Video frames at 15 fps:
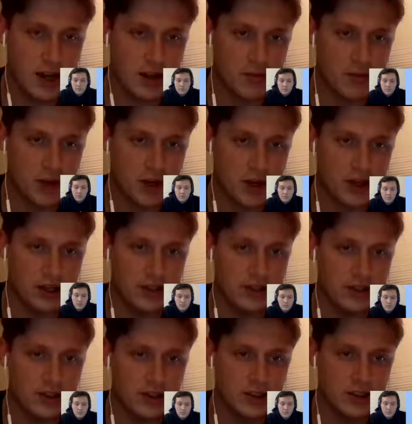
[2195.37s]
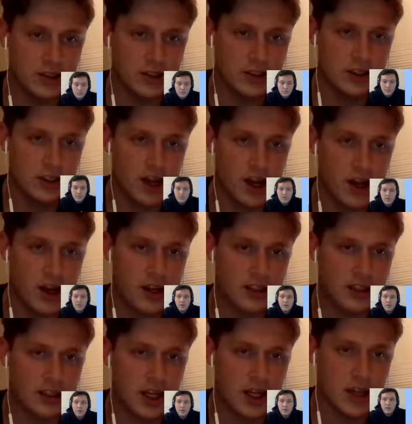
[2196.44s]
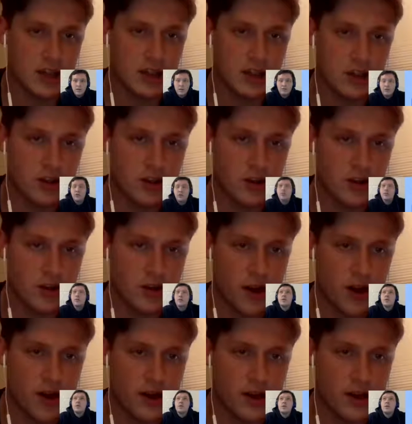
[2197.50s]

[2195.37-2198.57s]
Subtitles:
in mind. I think you're totally right.